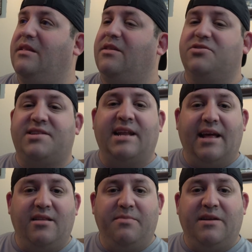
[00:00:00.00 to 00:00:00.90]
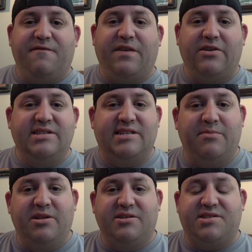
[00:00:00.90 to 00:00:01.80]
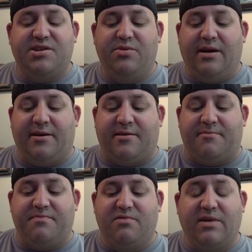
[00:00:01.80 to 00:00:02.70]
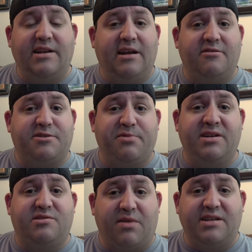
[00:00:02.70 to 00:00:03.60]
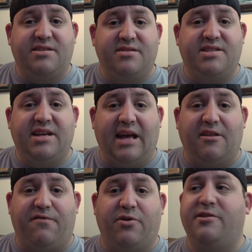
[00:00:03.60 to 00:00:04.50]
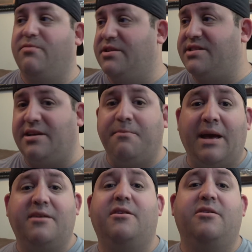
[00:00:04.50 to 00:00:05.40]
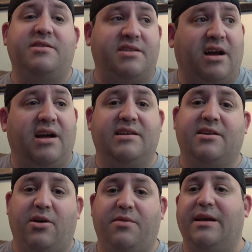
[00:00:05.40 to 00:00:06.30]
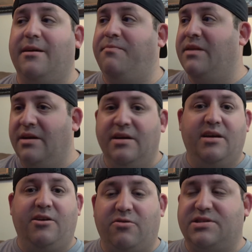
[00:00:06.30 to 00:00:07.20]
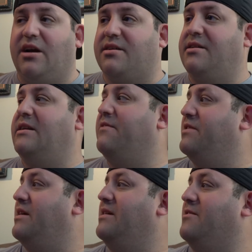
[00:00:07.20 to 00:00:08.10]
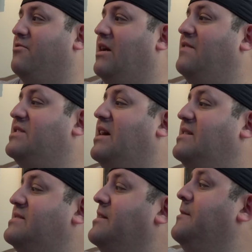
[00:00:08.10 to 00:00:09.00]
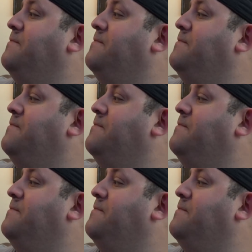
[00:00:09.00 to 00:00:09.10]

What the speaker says: There's an element very similar to Radiator Springs Racers in California, where you see Mater and Doc and all them, you know, talking and everything in their life size.